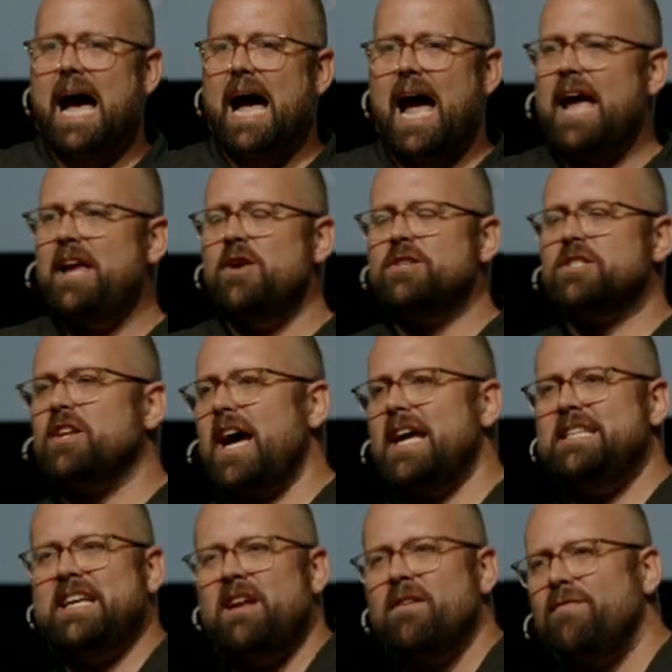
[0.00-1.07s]
I used to
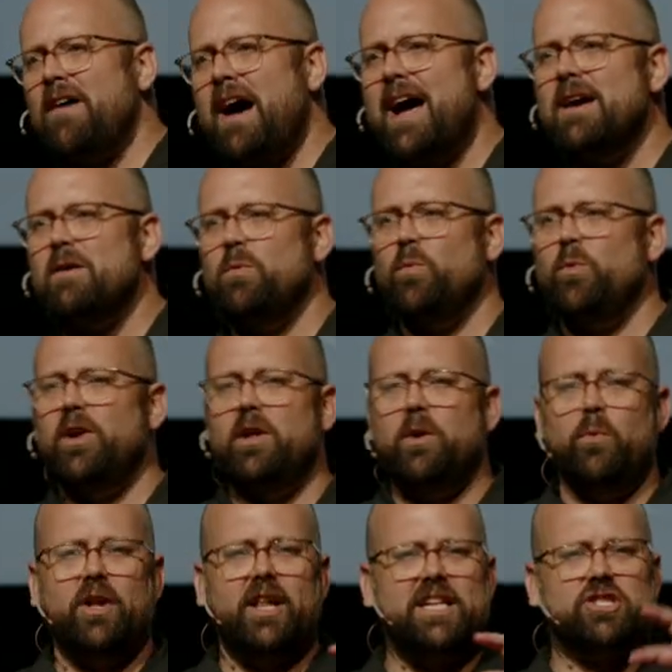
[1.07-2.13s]
identify
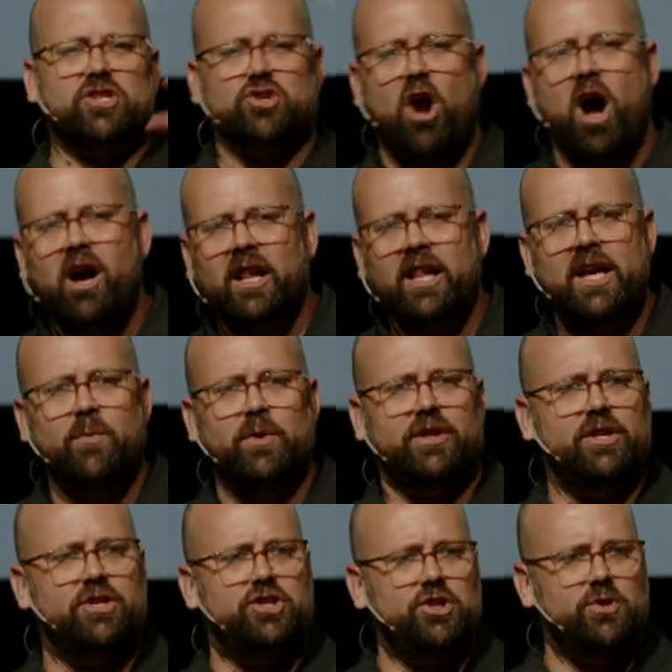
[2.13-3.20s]
really strongly with the
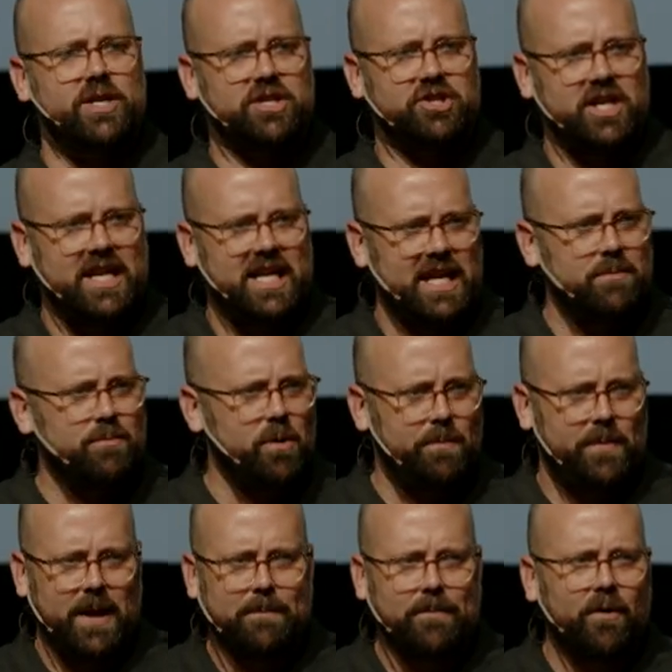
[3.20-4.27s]
Jewish and Hebrew
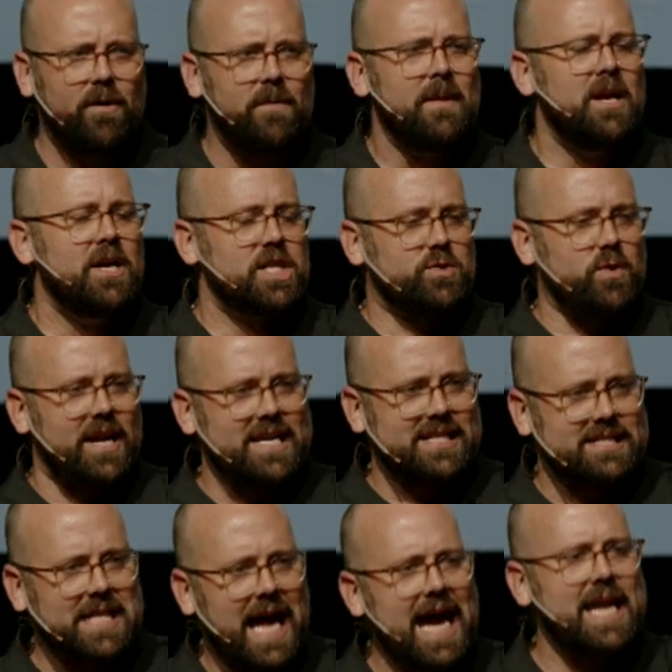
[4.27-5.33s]
people, so I
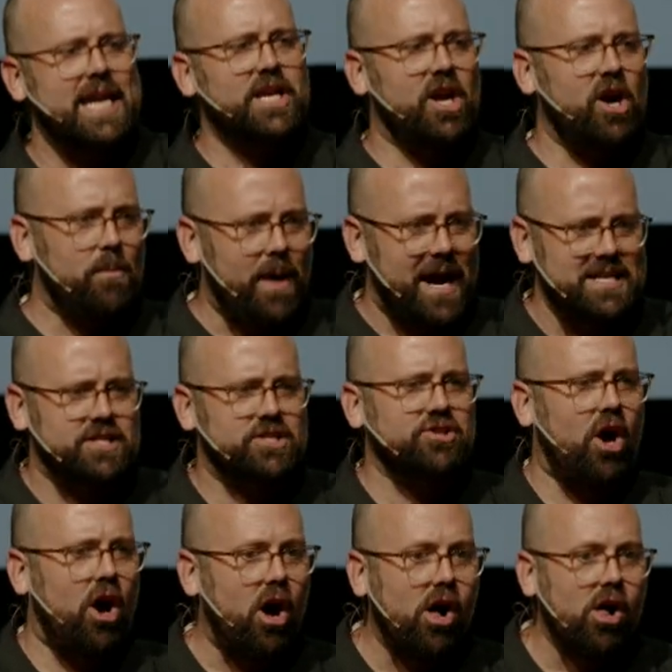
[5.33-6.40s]
decided to go by
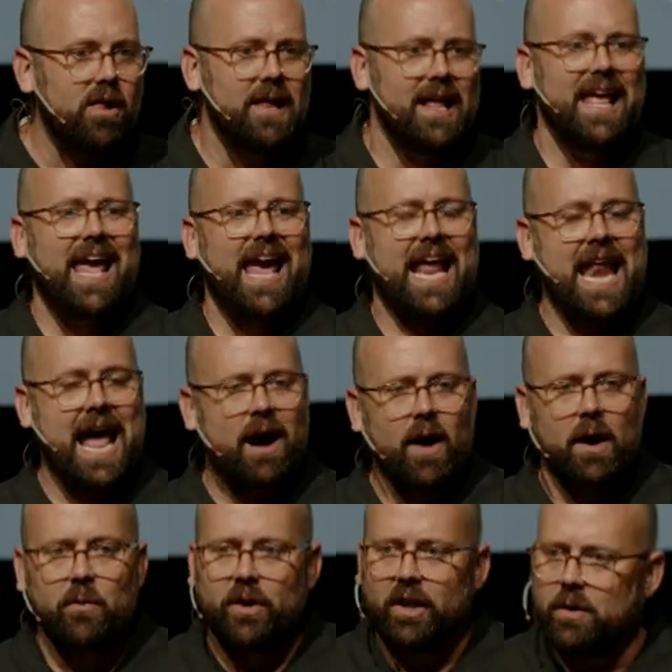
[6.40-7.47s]
Saul, and now I
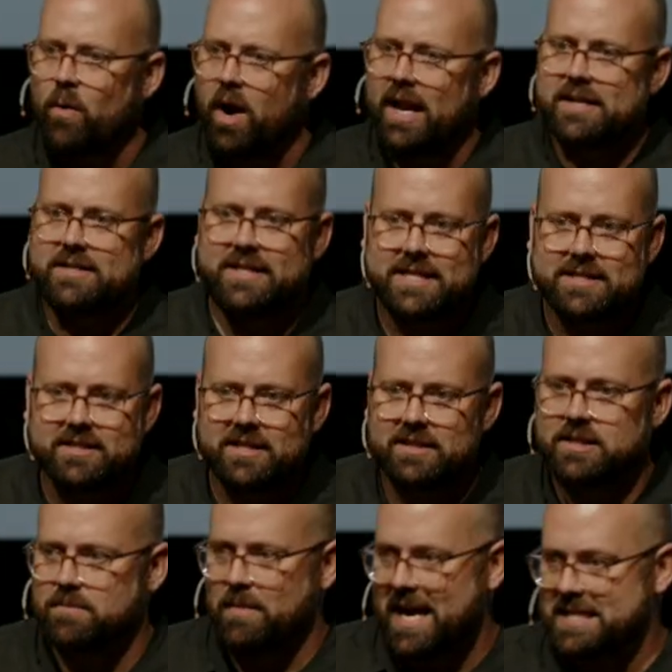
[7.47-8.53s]
really want to
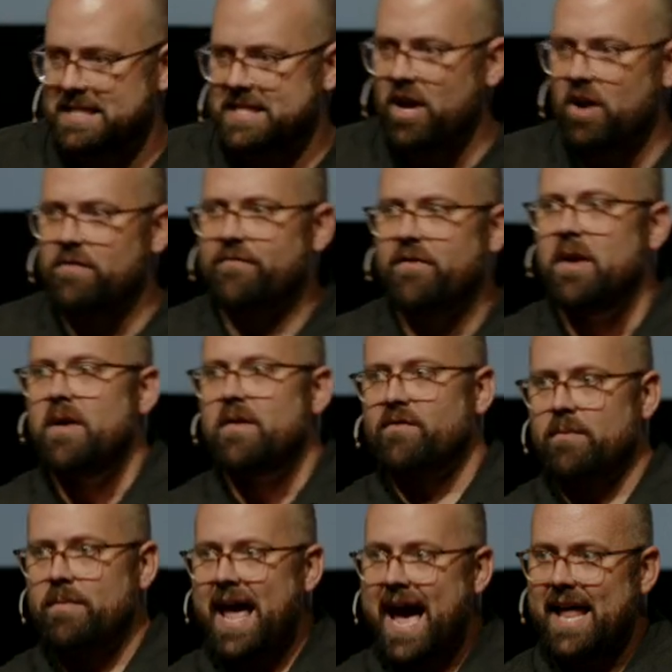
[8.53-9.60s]
distance myself
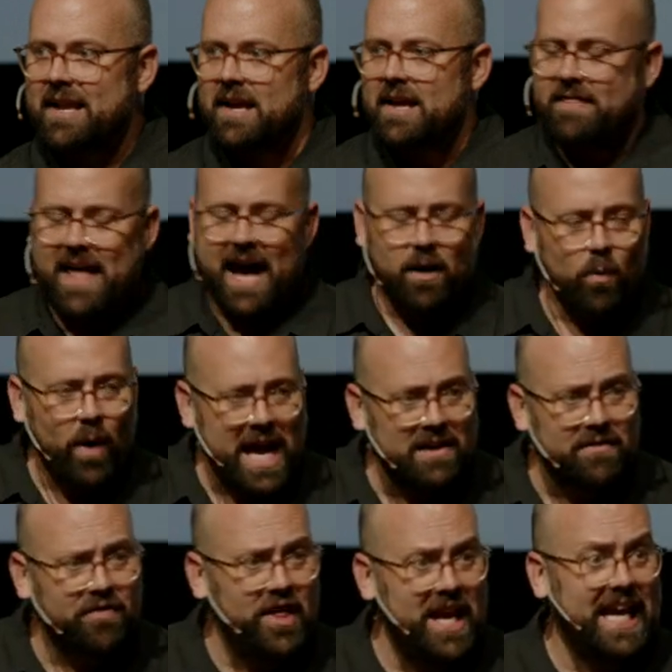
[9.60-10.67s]
from that, that way of
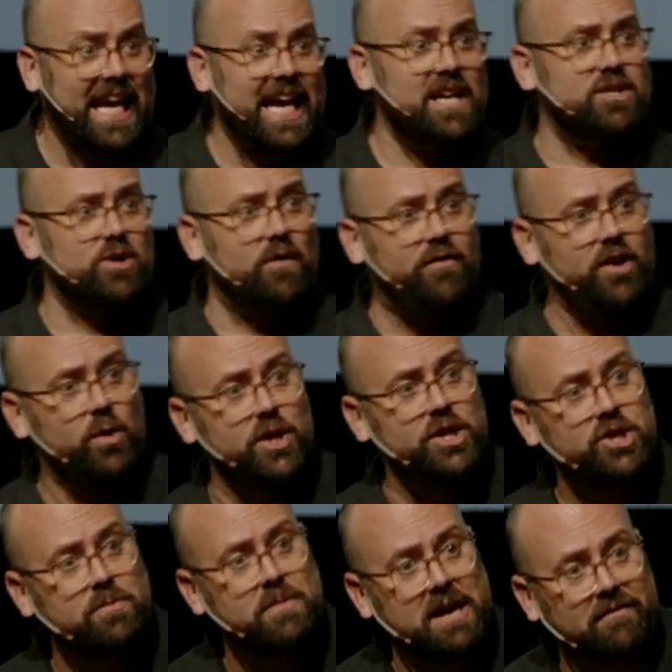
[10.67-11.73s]
thinking. So if you would
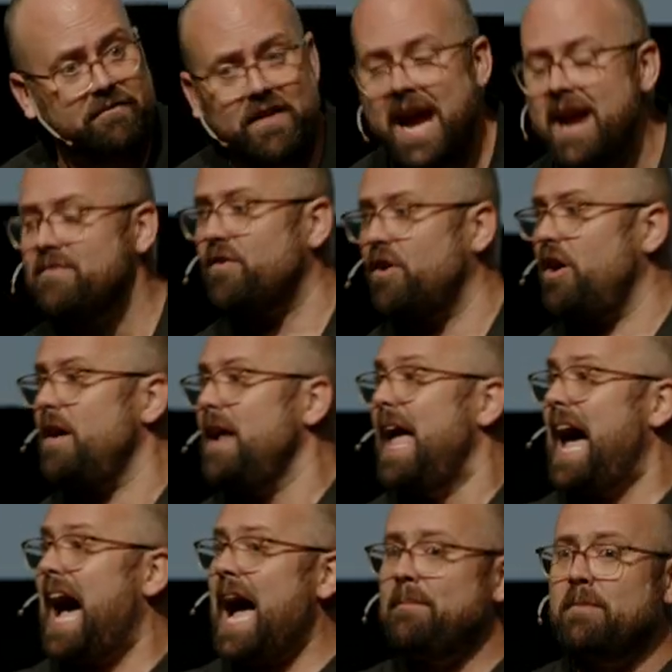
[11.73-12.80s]
do me a favor,
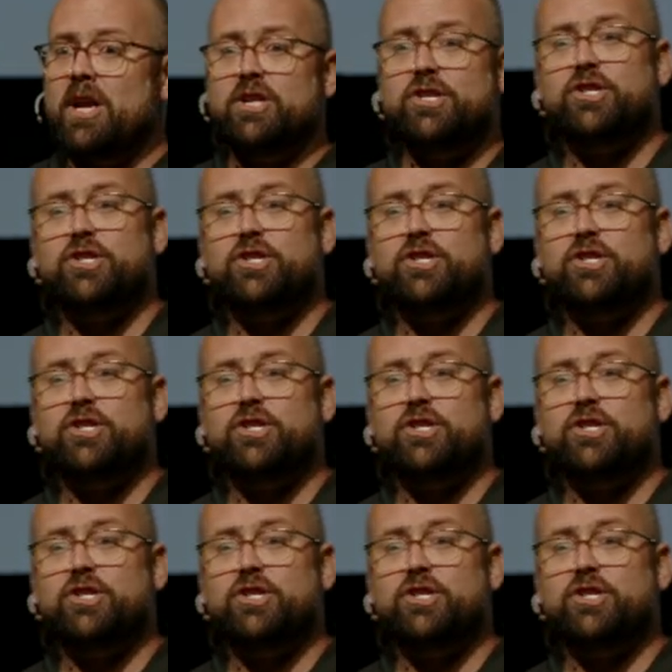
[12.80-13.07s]
I'm going to